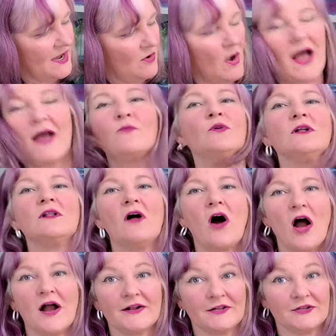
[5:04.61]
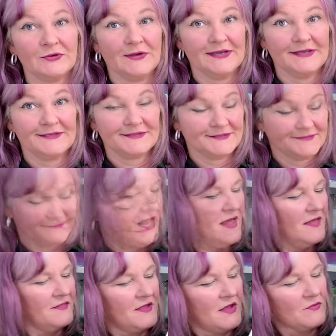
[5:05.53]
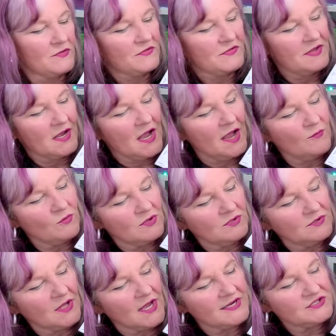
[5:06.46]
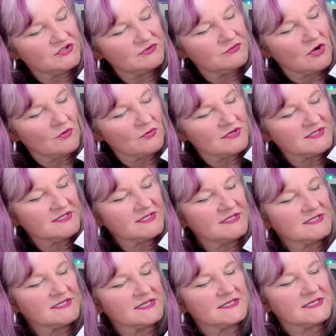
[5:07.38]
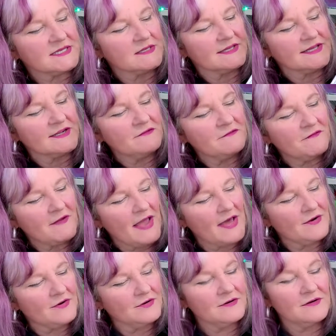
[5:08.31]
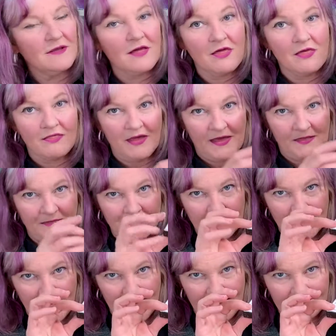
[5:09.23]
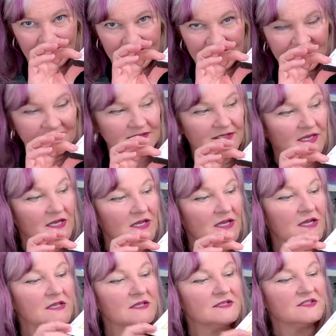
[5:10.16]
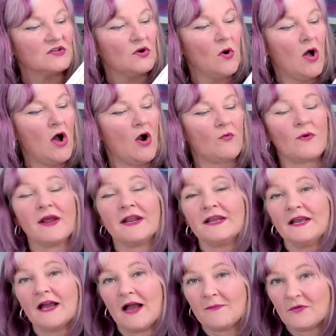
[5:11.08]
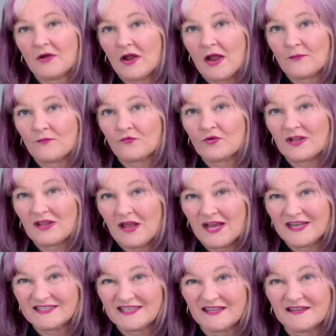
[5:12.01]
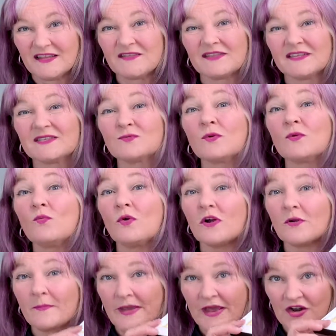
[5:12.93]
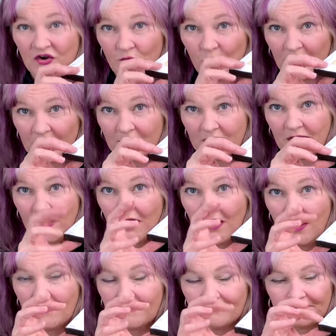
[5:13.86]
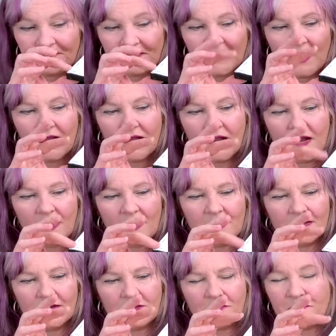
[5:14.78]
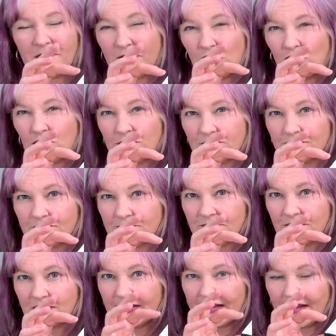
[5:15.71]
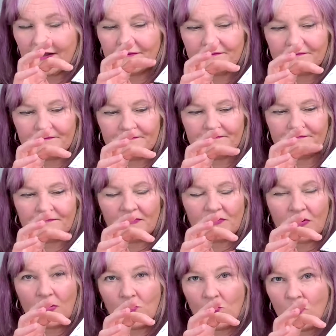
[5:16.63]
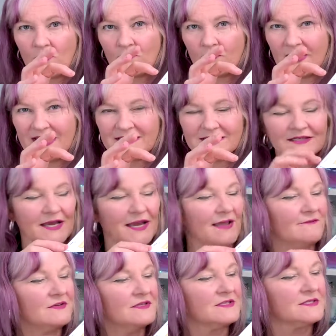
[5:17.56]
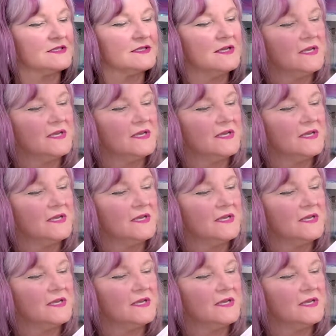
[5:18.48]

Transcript: I will hot glue it. The other thing I do notice is it's a little fatter than the canvas. So already I'm realizing that this will work better with thicker, like a more raised canvas.